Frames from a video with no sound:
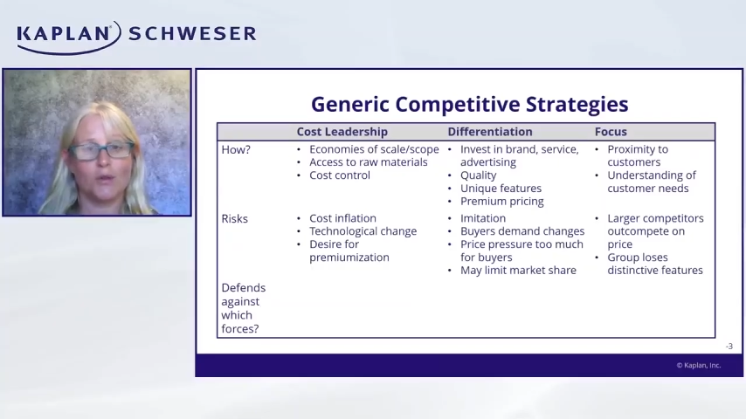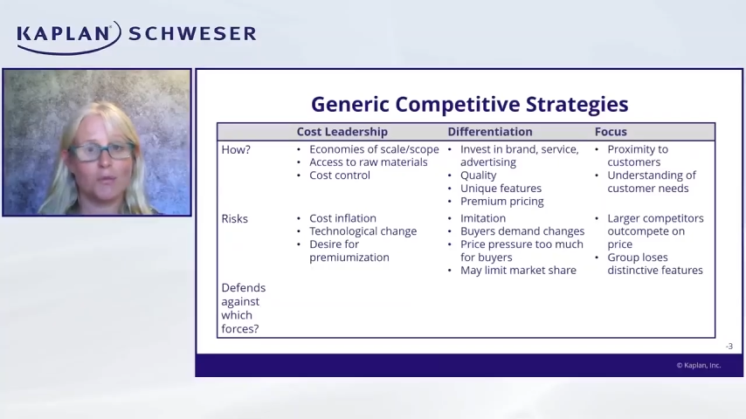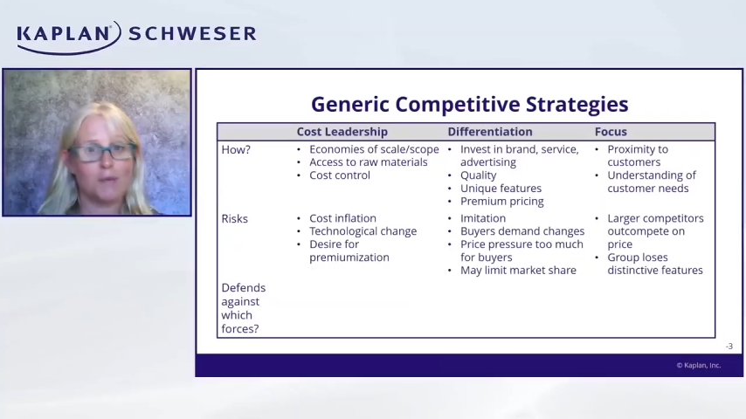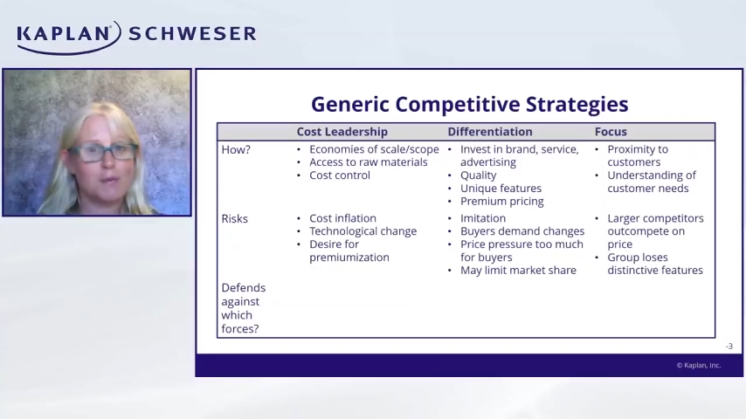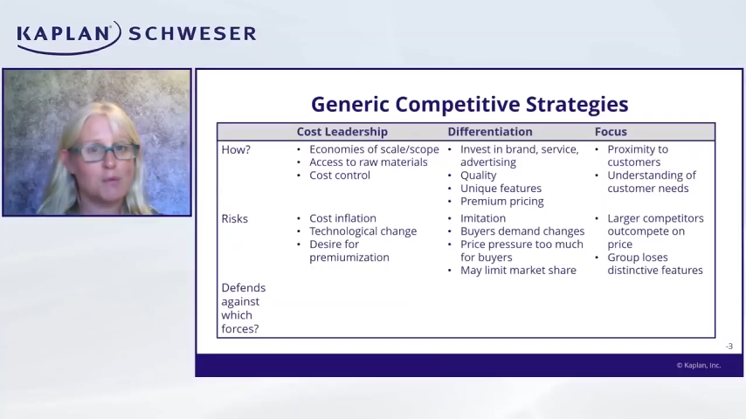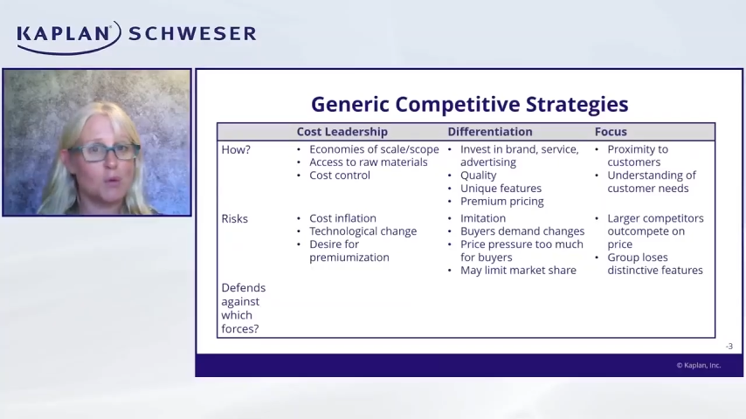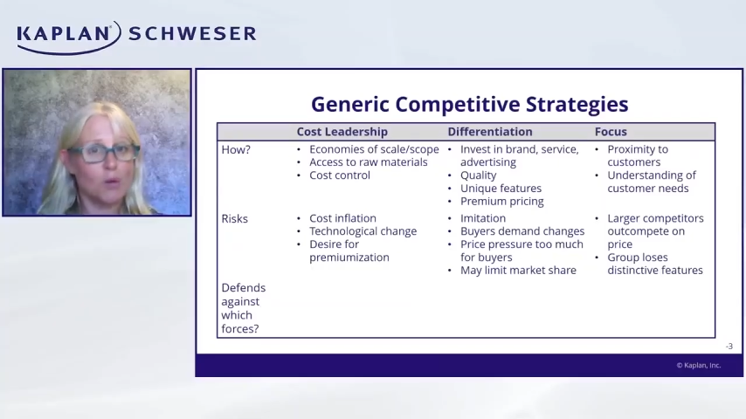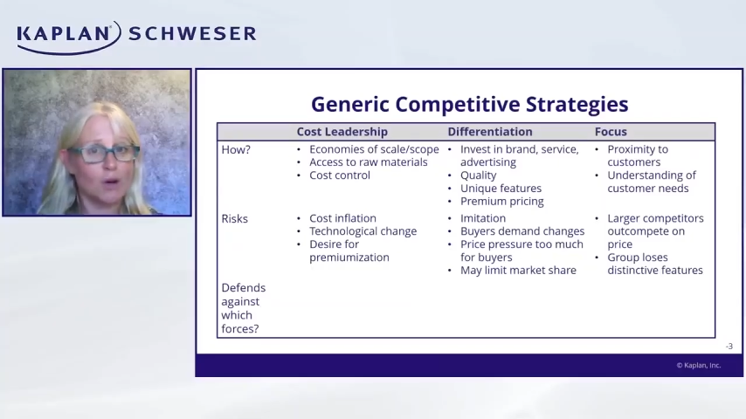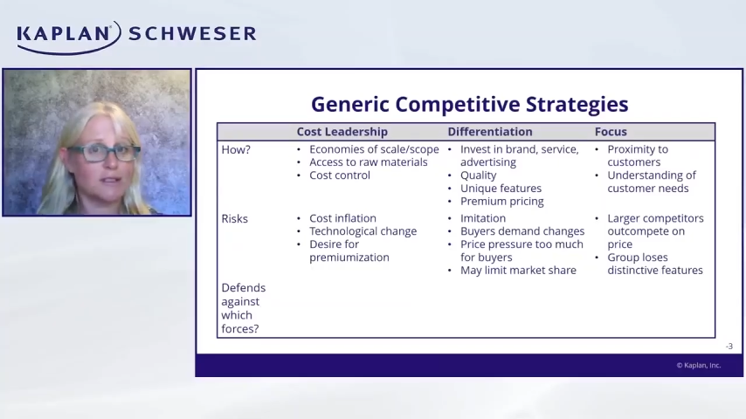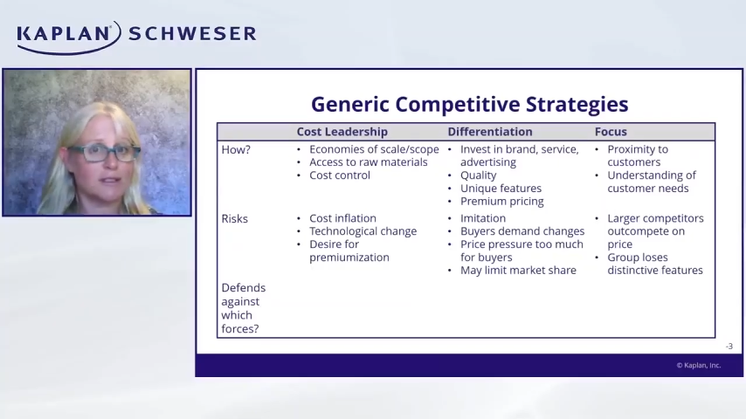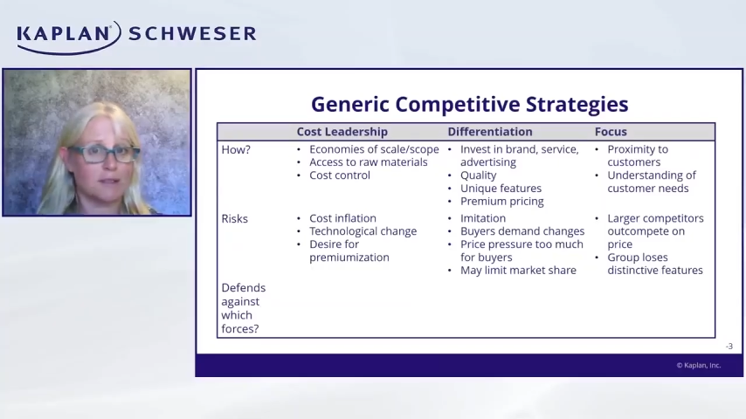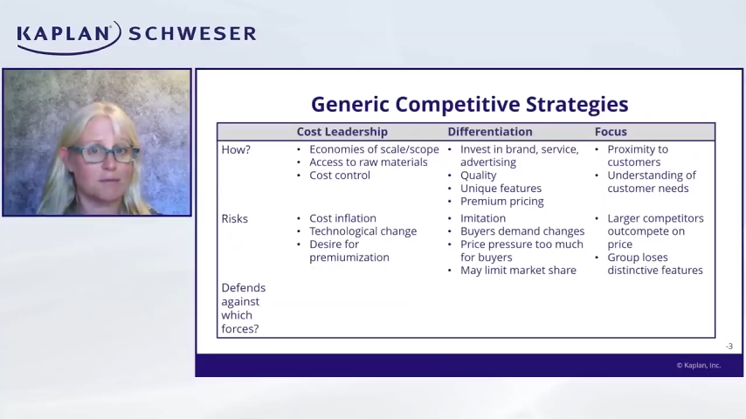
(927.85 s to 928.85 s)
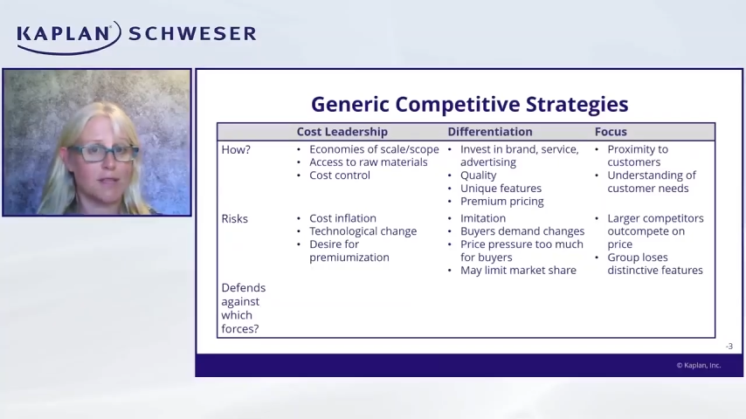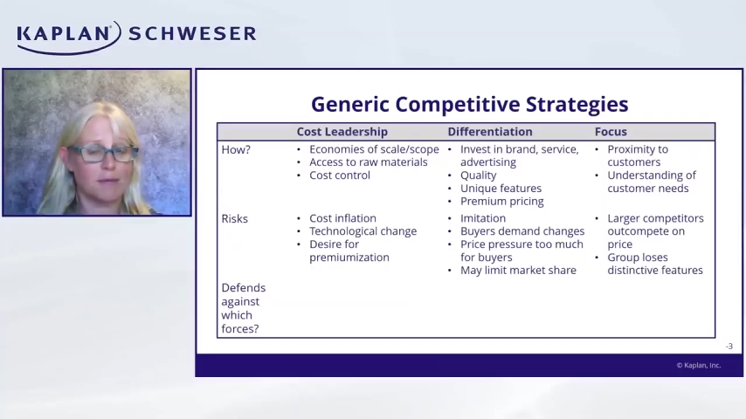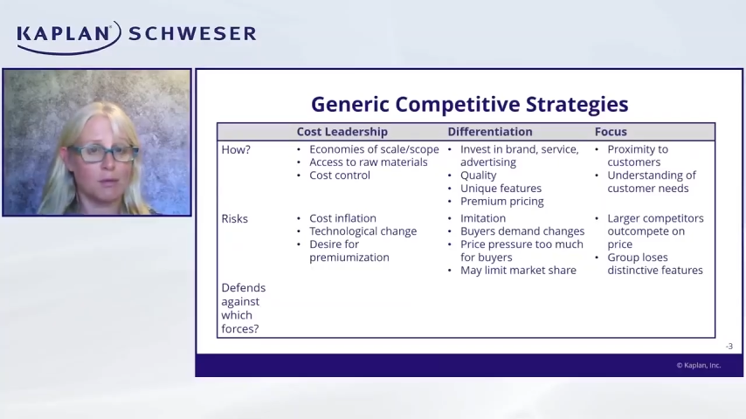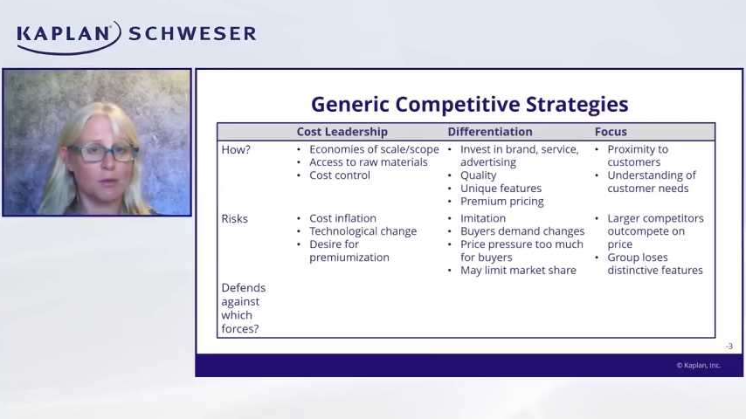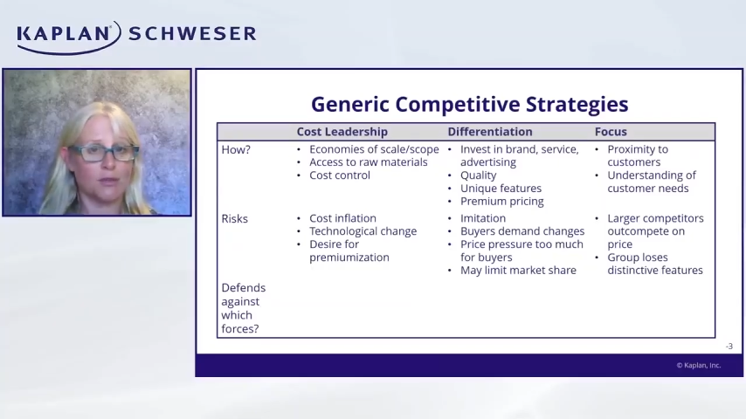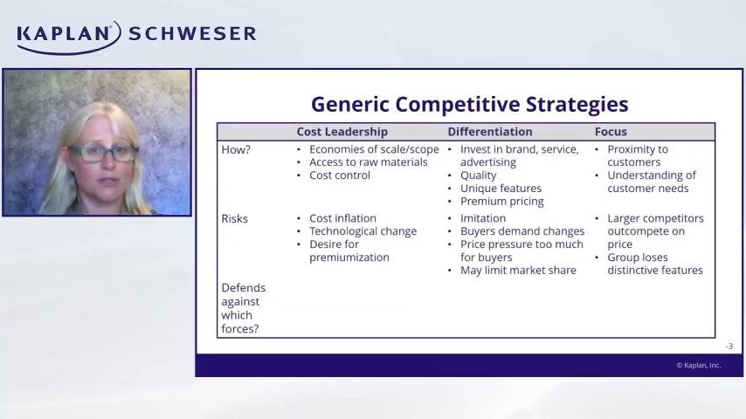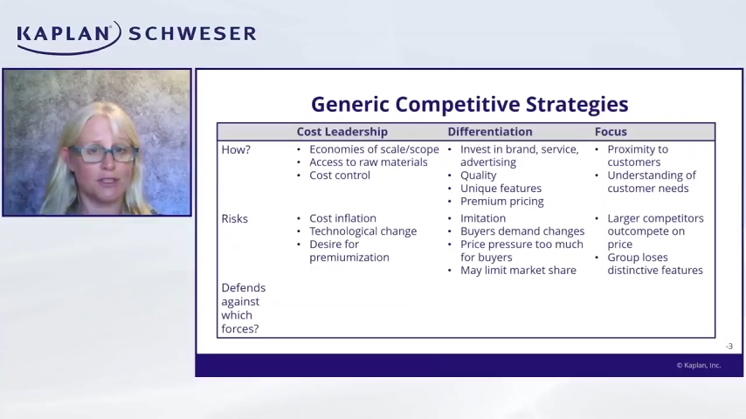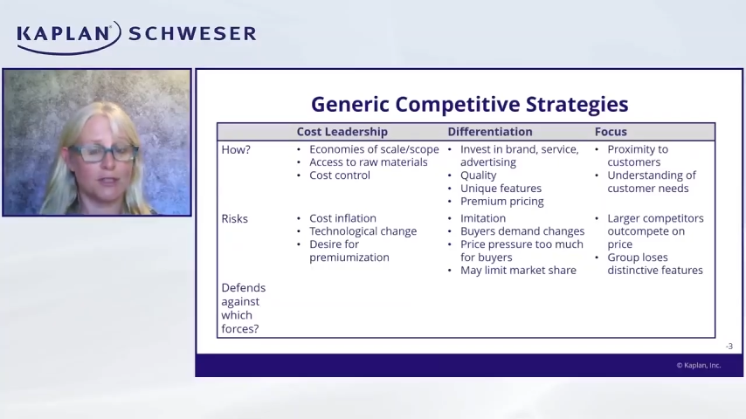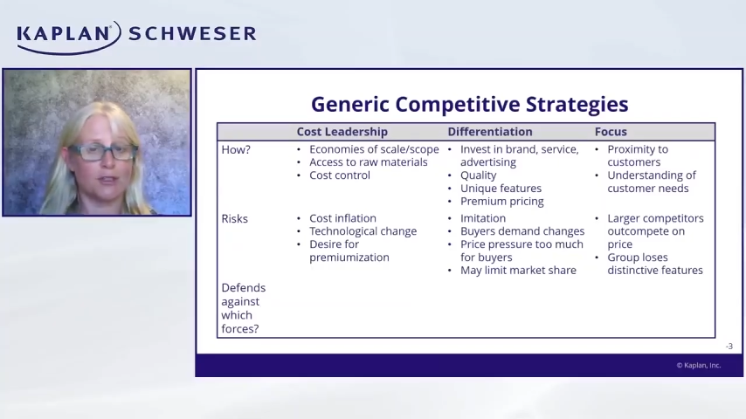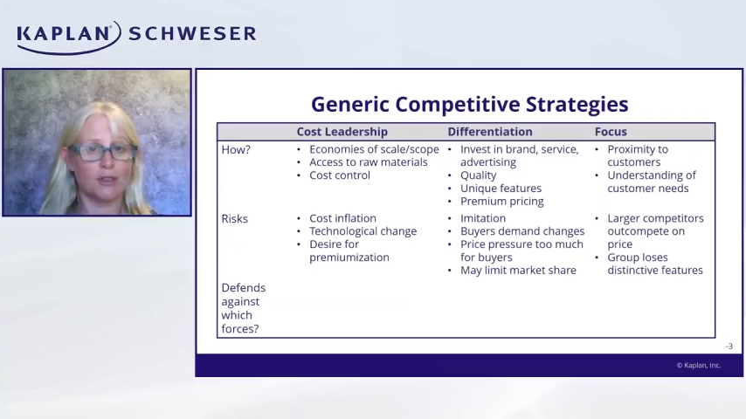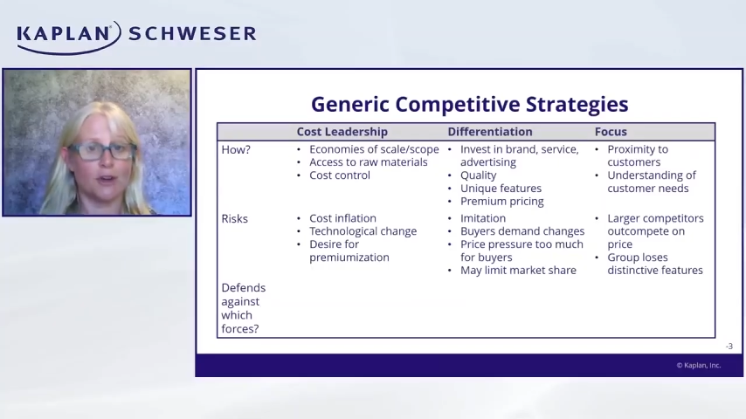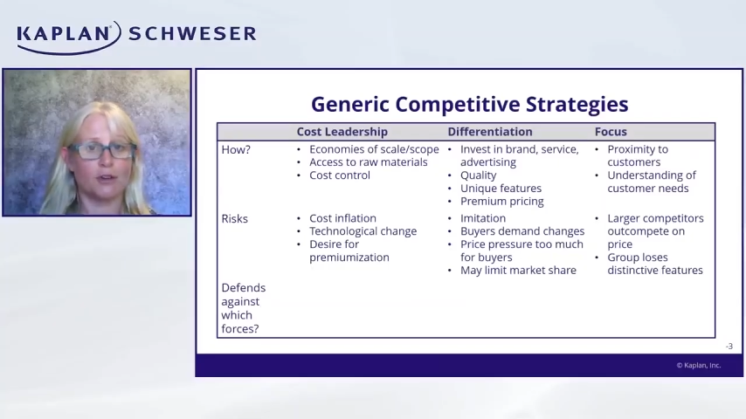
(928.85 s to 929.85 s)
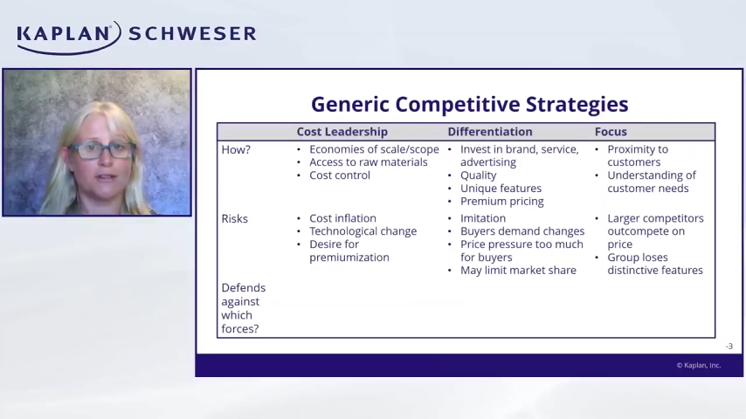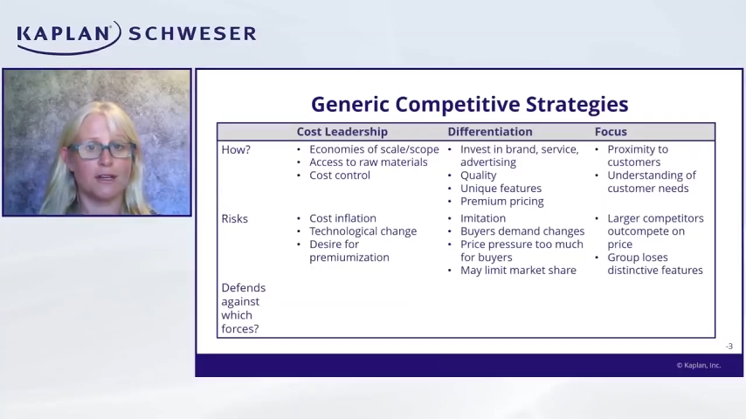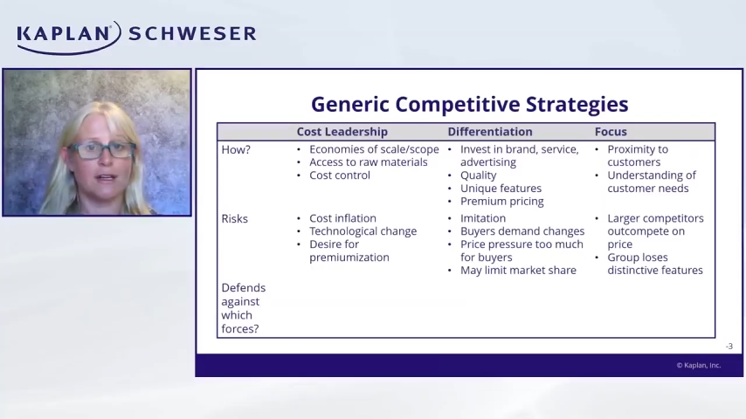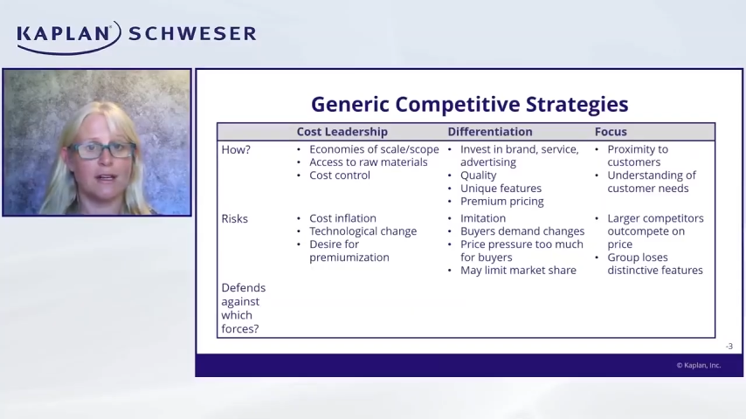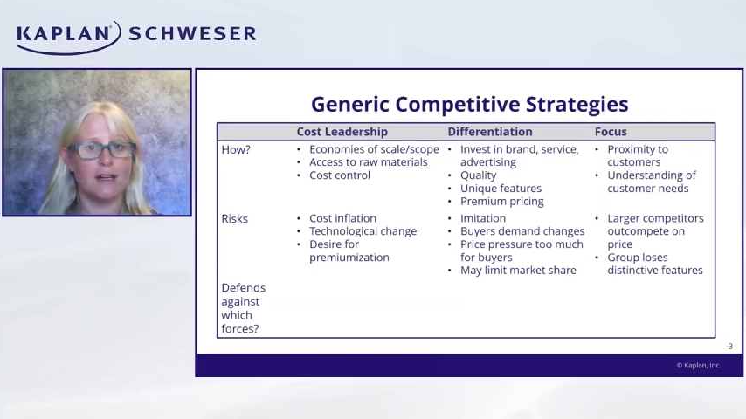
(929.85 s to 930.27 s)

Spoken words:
people want something more than you can offer.